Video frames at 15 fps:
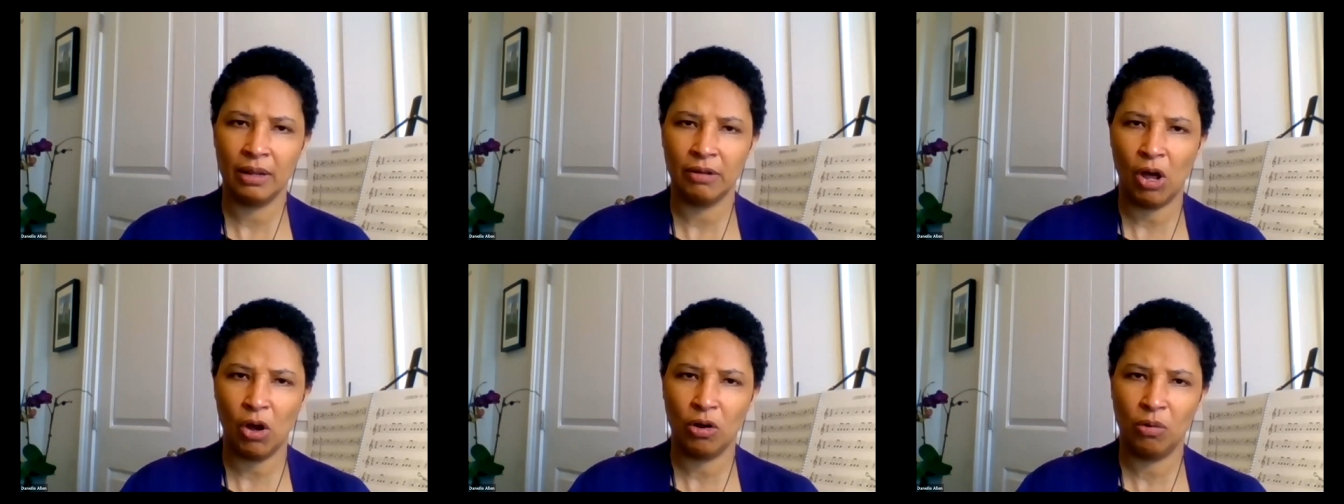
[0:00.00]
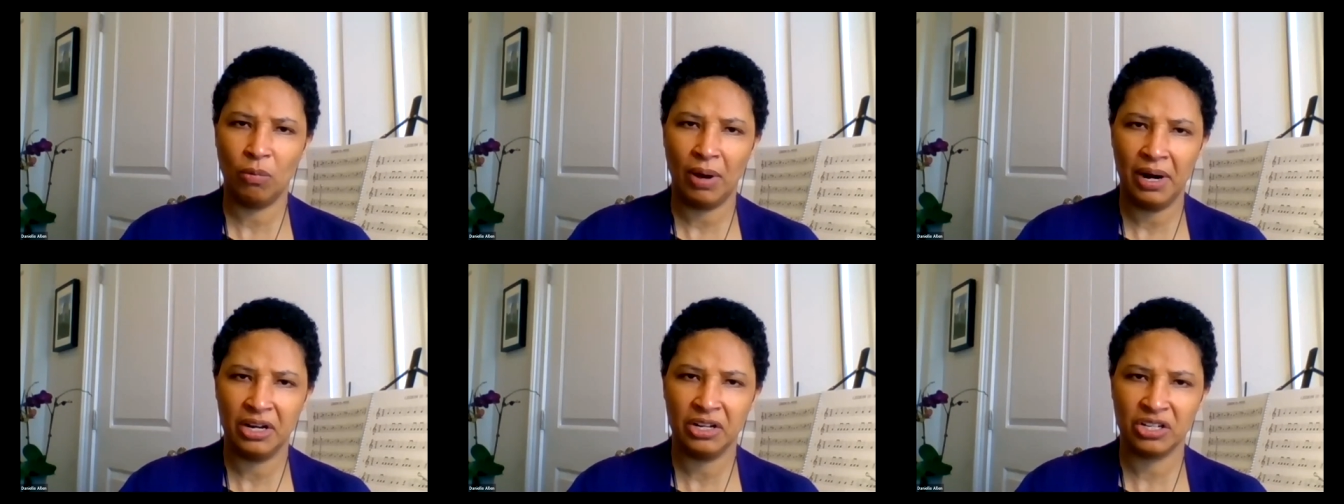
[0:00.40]
a
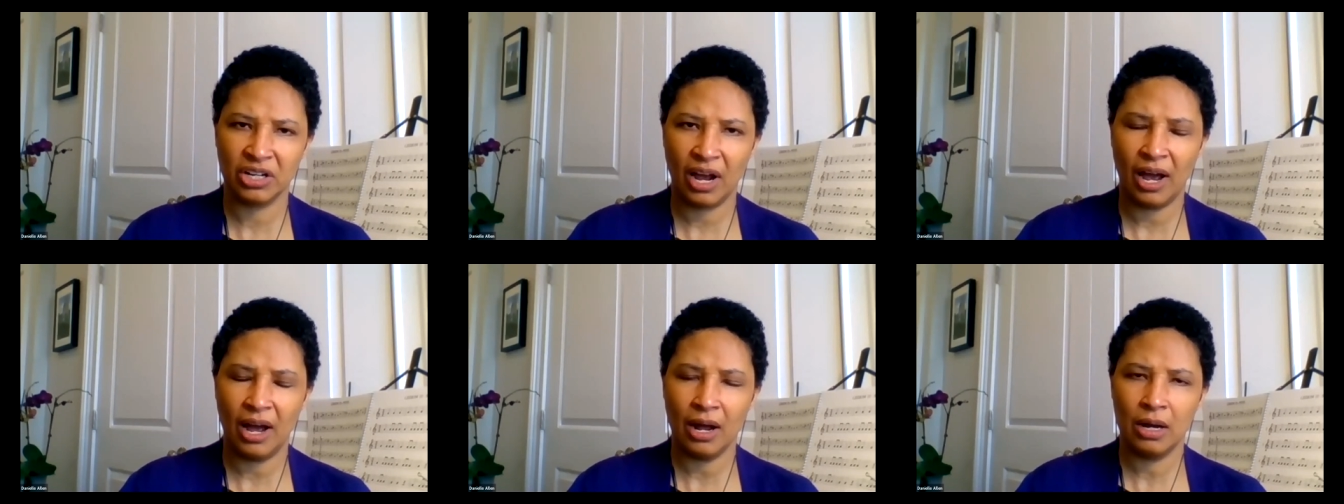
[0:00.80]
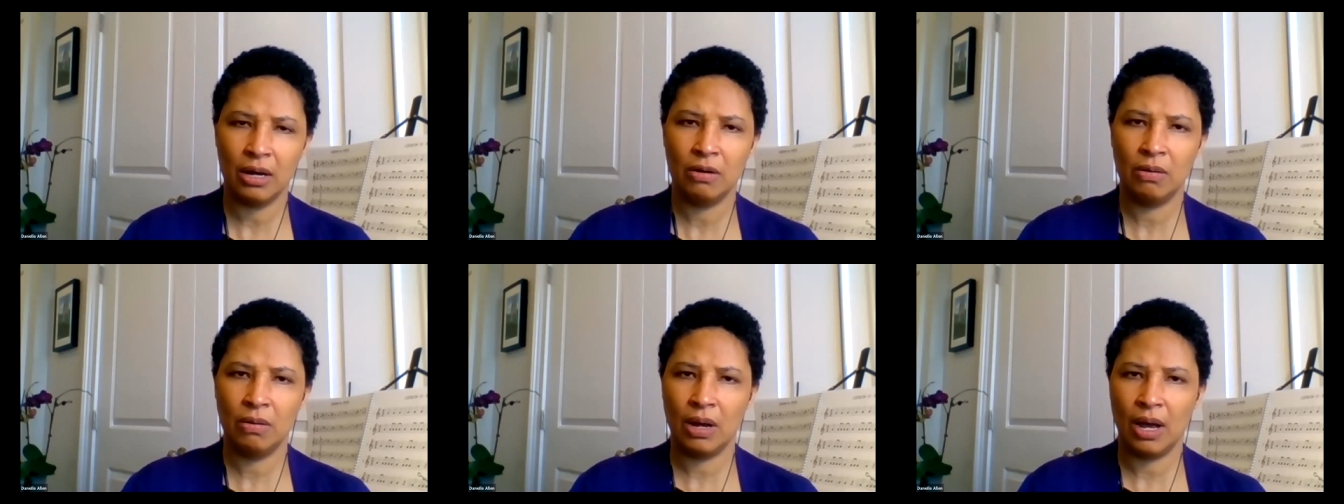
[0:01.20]
local one in
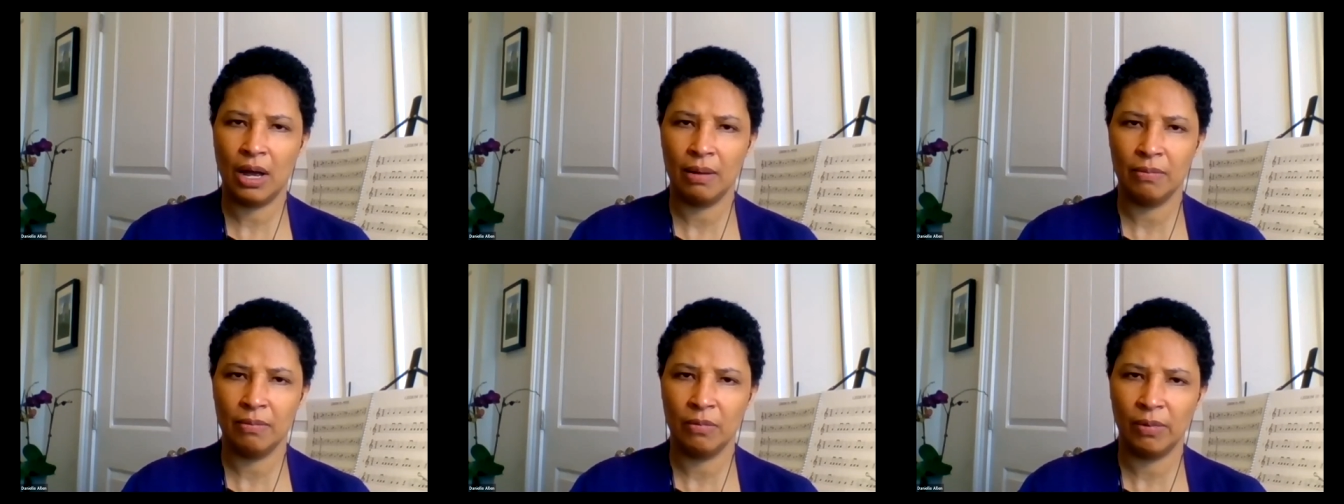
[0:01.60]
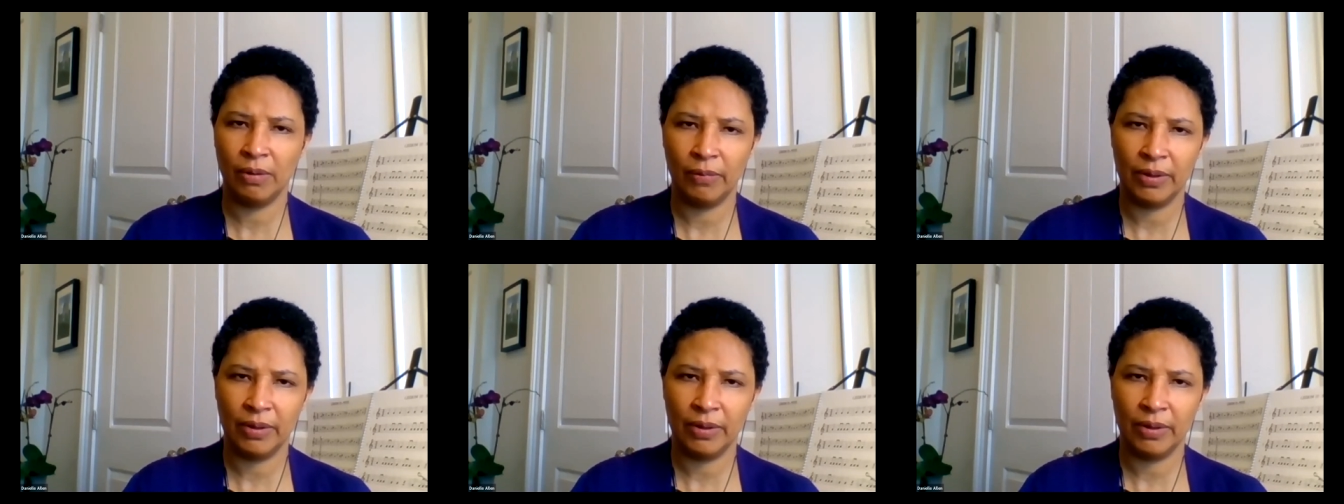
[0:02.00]
Chicago um,